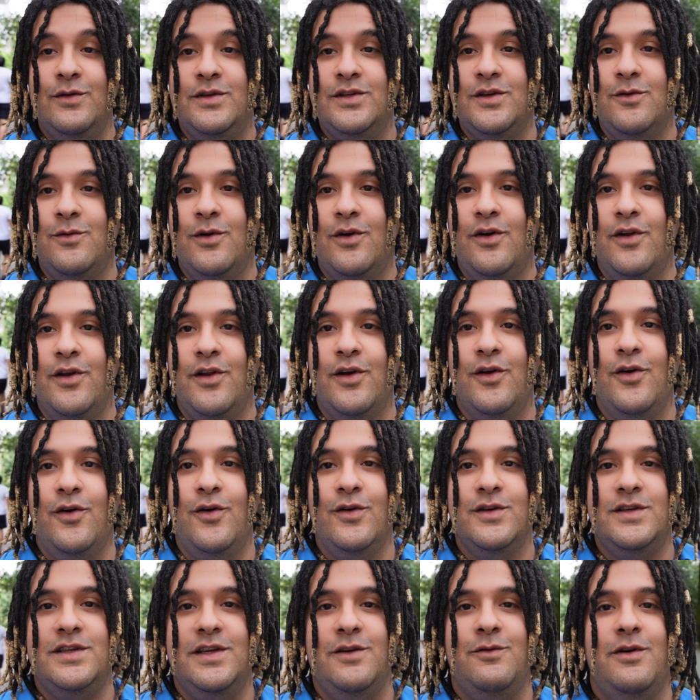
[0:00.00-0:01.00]
So we're going to
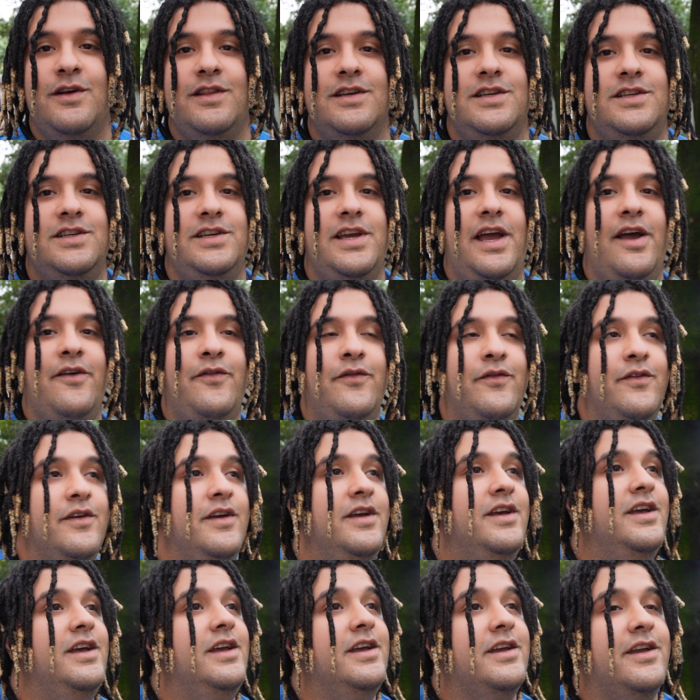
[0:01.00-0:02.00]
go see what the chef
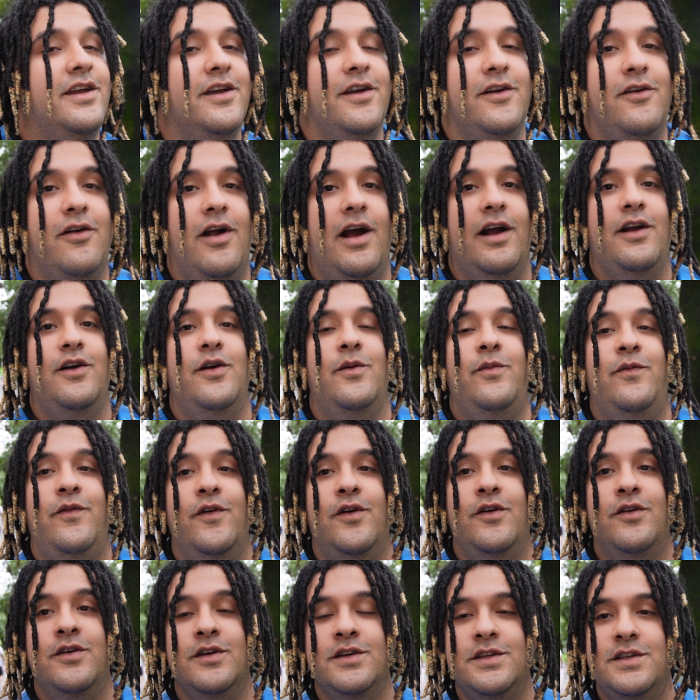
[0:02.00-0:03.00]
can crack up
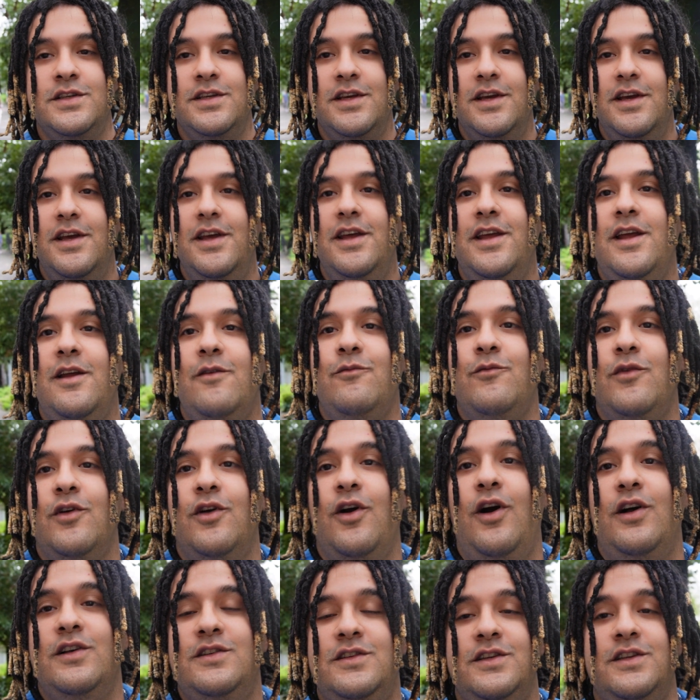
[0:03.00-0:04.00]
for us in
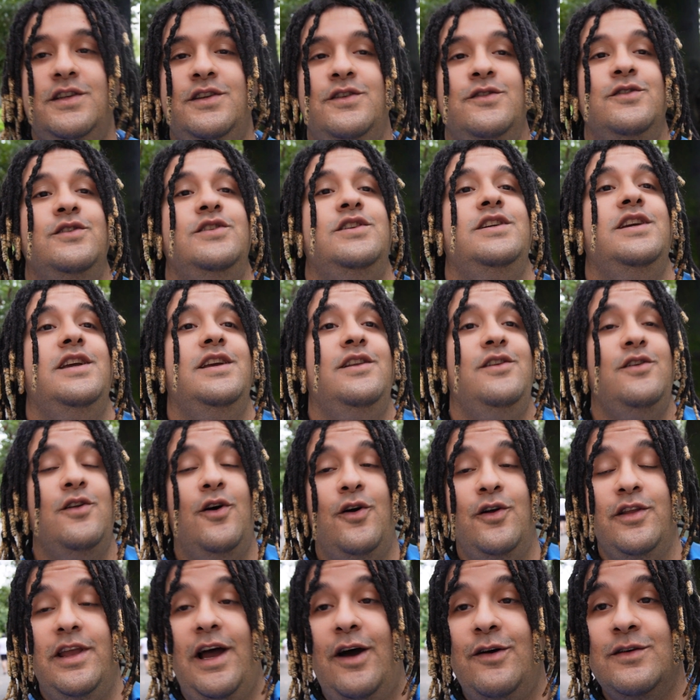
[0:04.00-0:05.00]
regards to sushi.
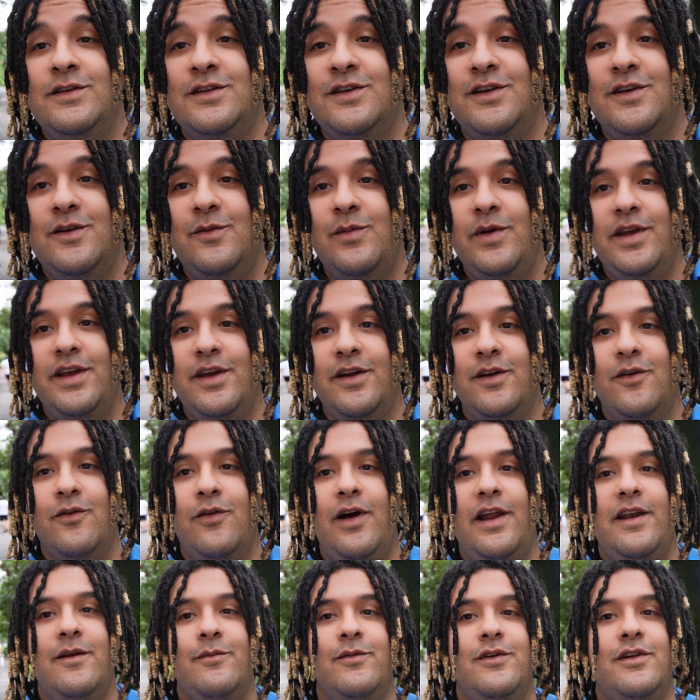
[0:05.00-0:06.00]
No doubt it's going to be
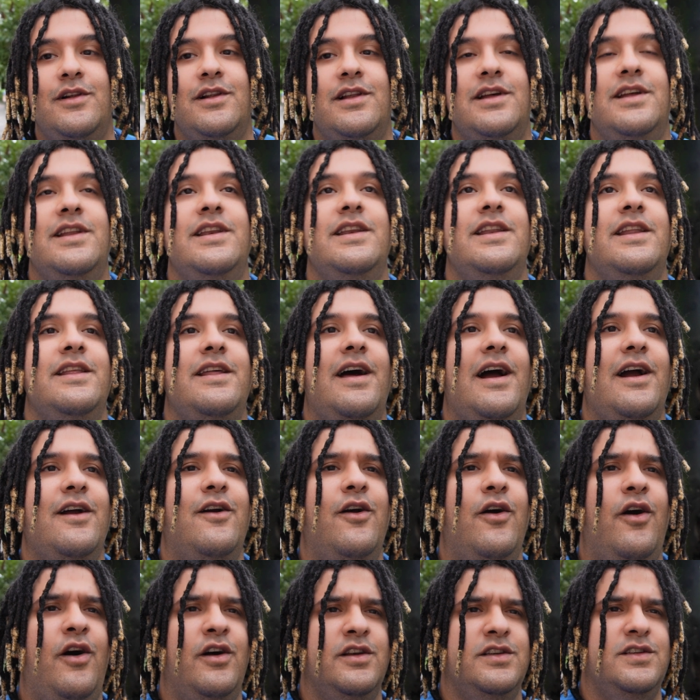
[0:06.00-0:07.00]
incredible, and that
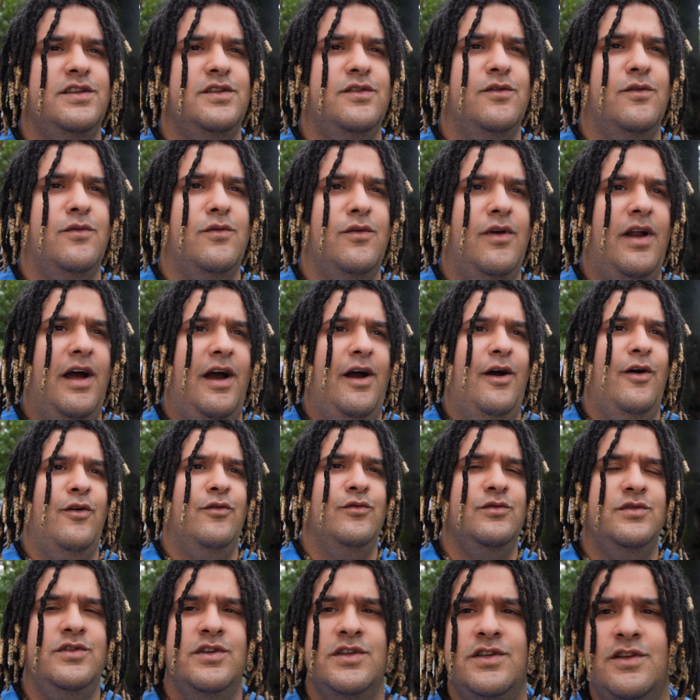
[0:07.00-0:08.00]
cost
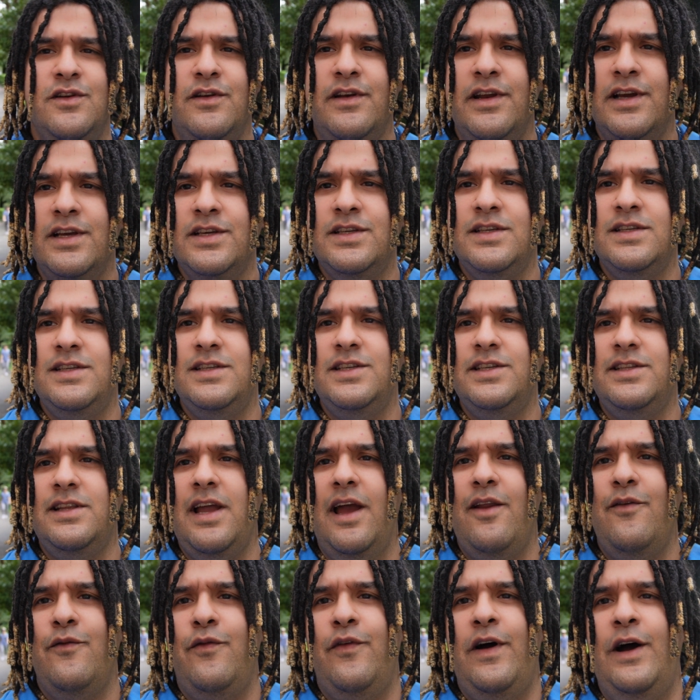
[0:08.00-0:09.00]
around just under
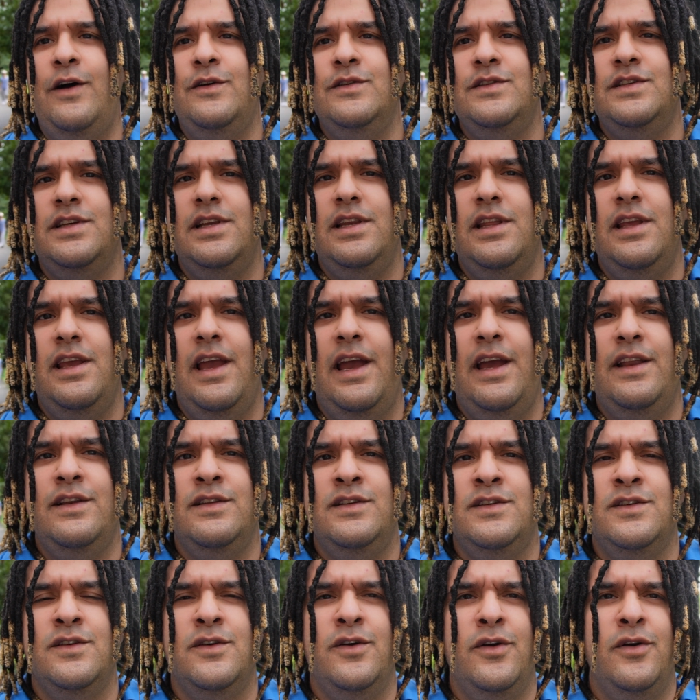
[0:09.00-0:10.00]
10,000 yen,
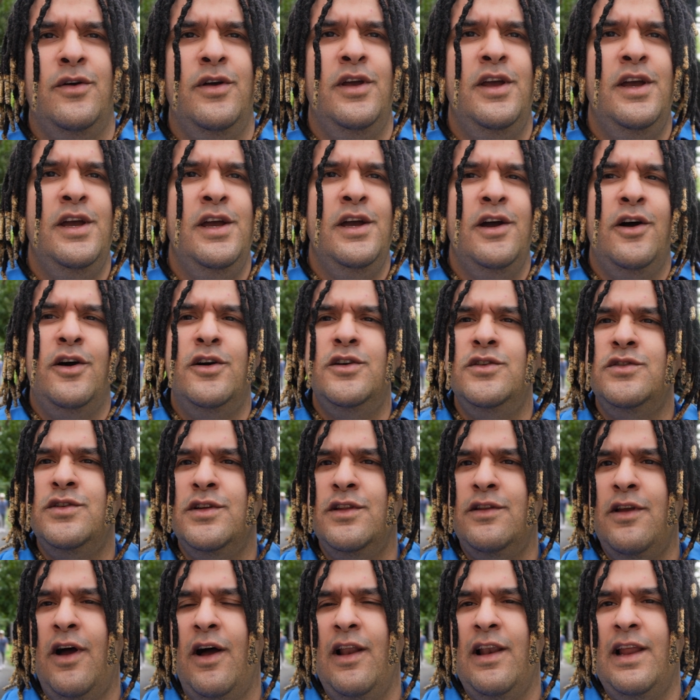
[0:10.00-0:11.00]
so
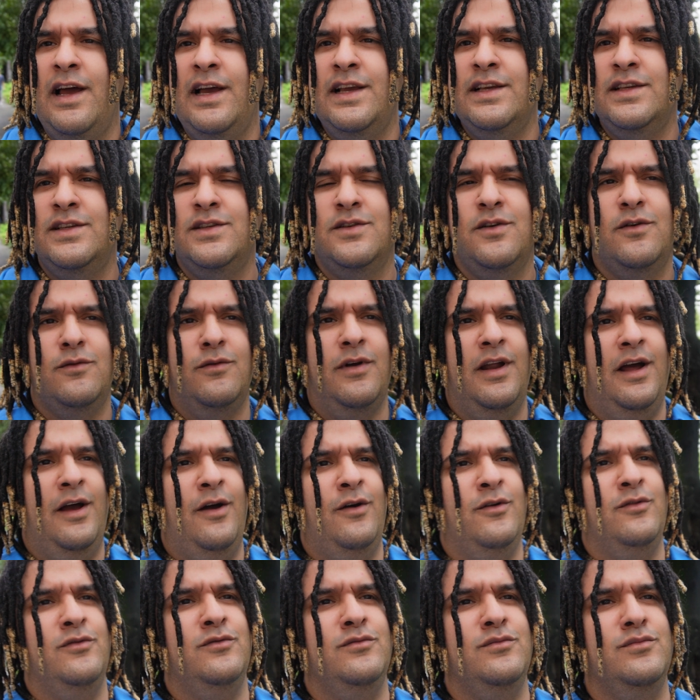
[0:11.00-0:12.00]
$100,
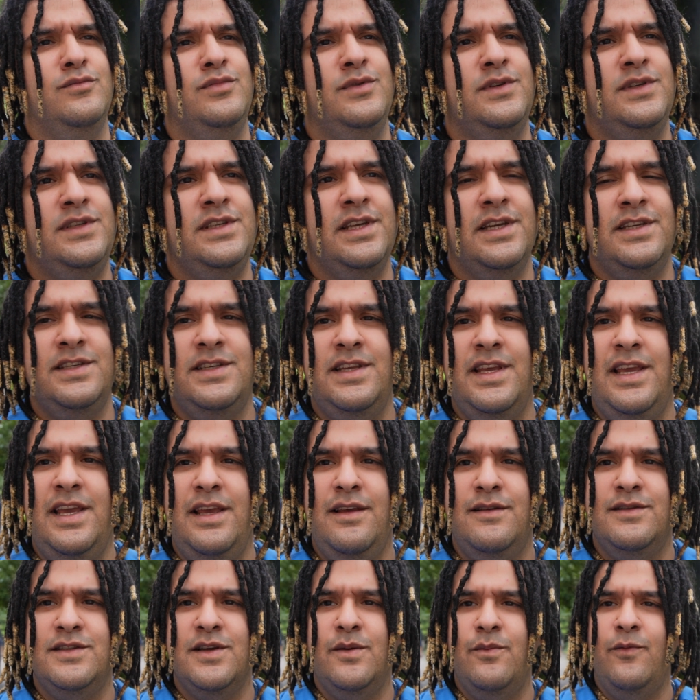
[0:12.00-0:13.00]
around
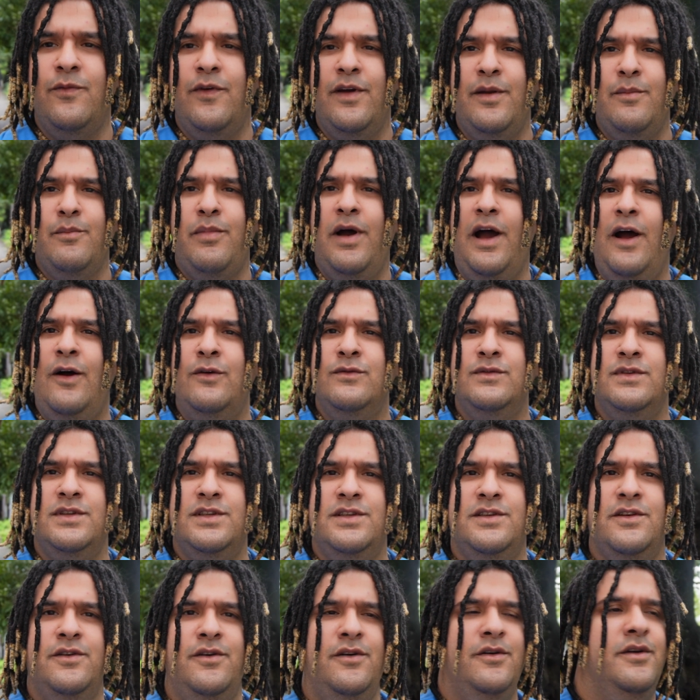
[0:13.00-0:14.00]
60 something pounds.
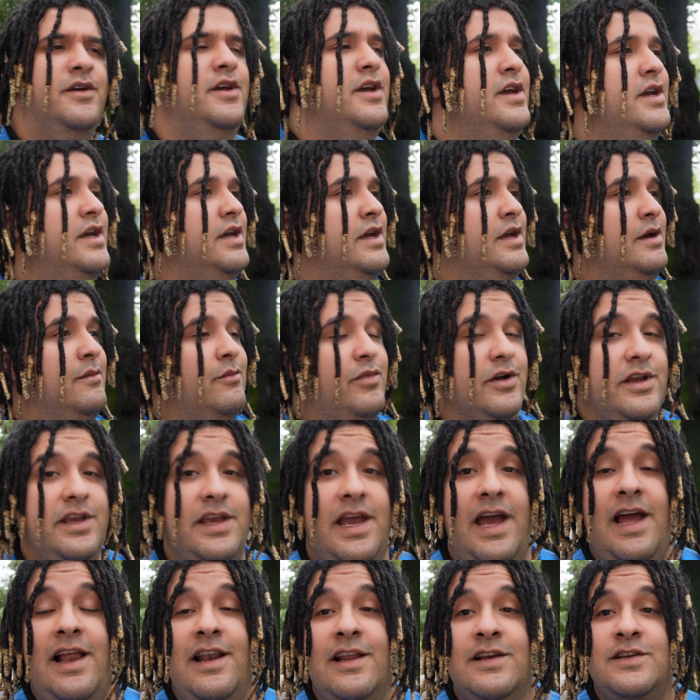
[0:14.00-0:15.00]
So, but
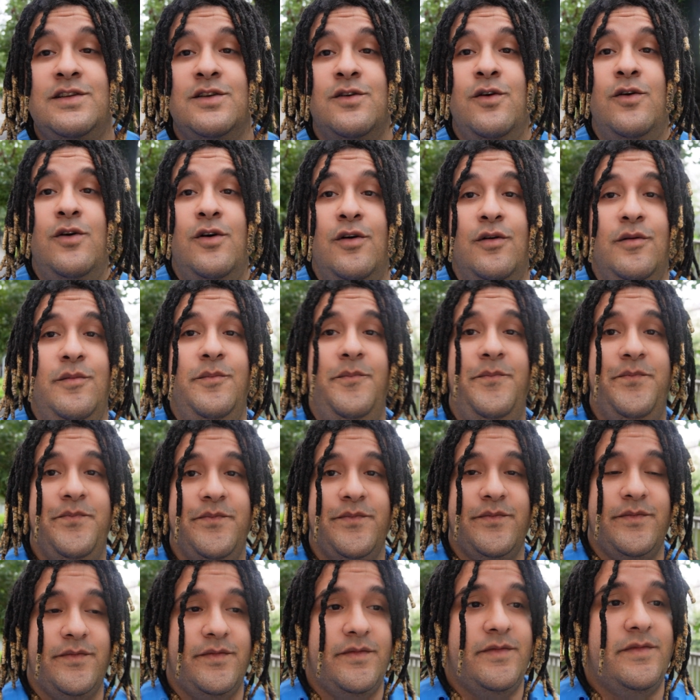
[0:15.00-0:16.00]
yeah, let's go
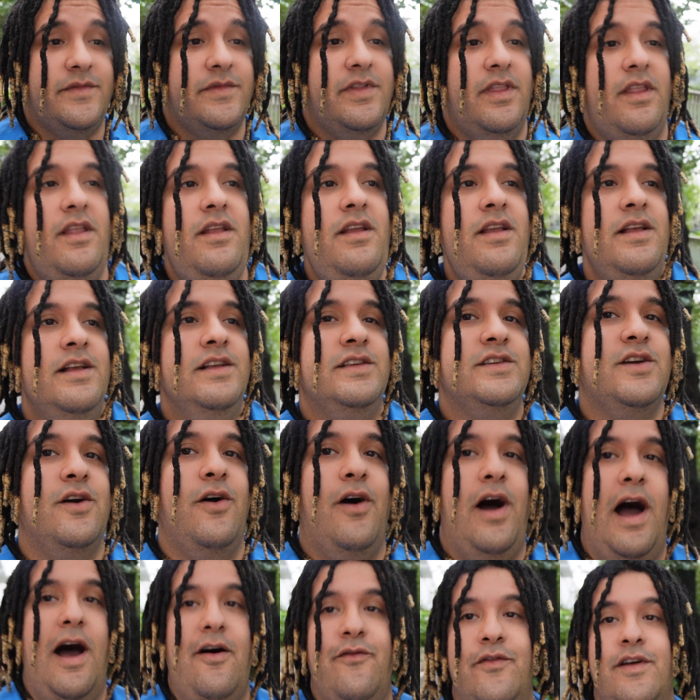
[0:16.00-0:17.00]

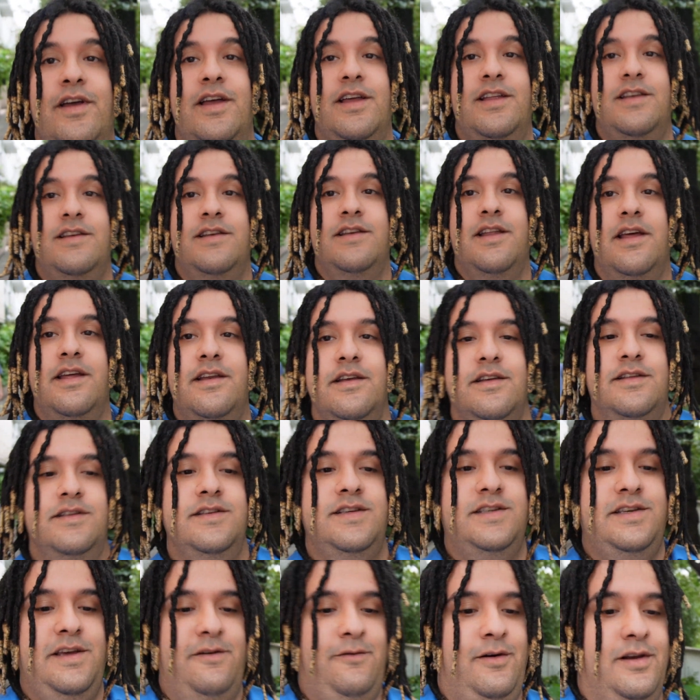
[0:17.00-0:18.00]
have it
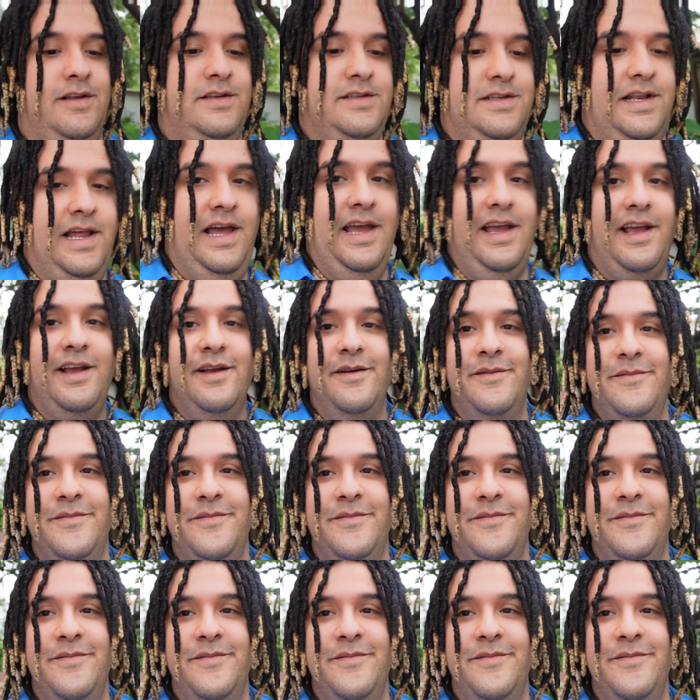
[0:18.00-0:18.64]
and see what it's like.